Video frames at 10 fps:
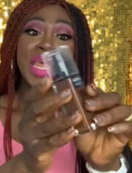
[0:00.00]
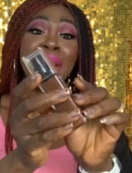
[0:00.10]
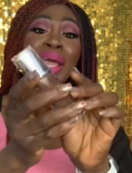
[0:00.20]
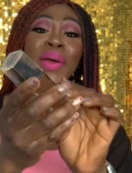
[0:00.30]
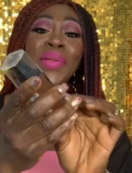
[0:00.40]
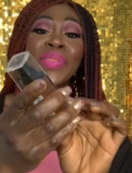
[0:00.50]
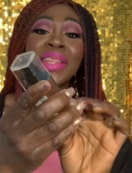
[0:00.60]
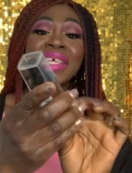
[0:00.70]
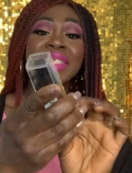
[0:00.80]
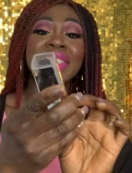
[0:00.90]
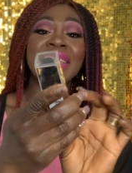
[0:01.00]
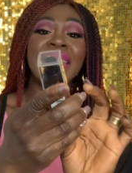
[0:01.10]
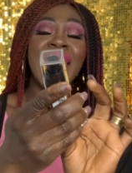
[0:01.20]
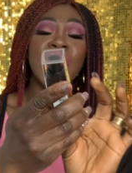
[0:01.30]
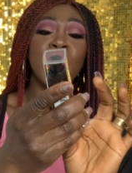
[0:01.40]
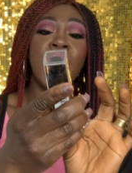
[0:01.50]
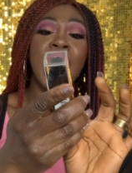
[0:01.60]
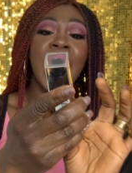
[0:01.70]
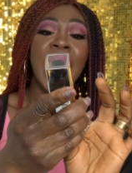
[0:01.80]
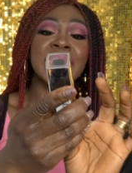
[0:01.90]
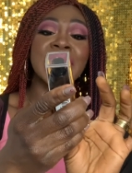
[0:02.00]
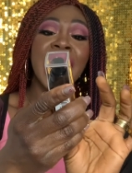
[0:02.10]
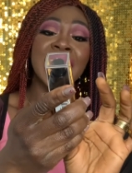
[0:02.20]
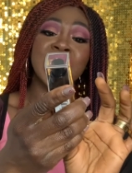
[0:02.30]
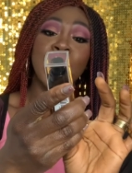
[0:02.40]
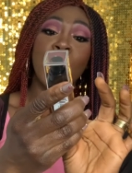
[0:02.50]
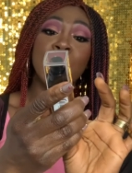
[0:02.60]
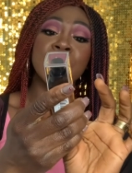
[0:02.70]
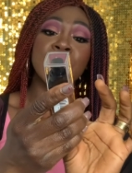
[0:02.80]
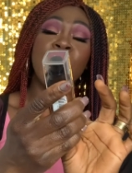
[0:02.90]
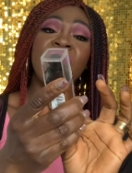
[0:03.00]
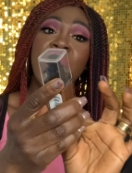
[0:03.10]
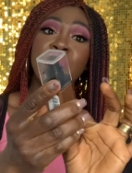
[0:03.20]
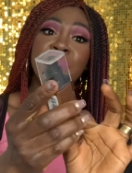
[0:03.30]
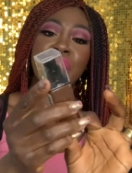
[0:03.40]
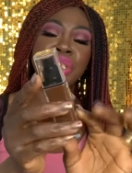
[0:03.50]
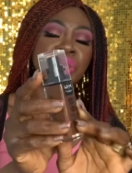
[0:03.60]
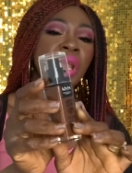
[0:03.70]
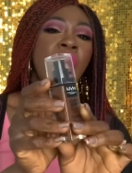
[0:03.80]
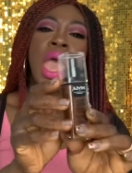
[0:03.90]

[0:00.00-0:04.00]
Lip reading: and I got the NYX Can't Stop Won't Stop Foundation.